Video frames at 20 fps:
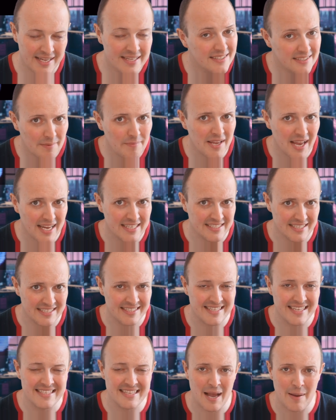In some
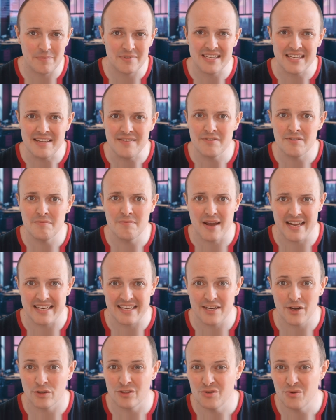cases, these apps even made
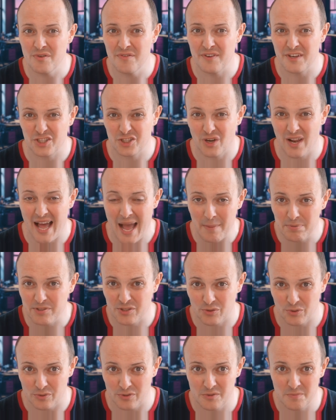it onto official app
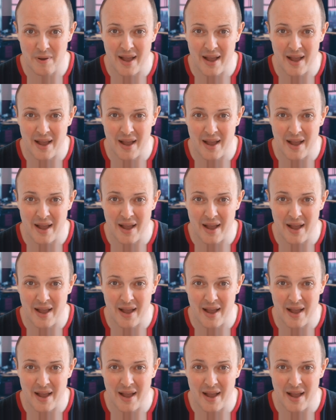stores,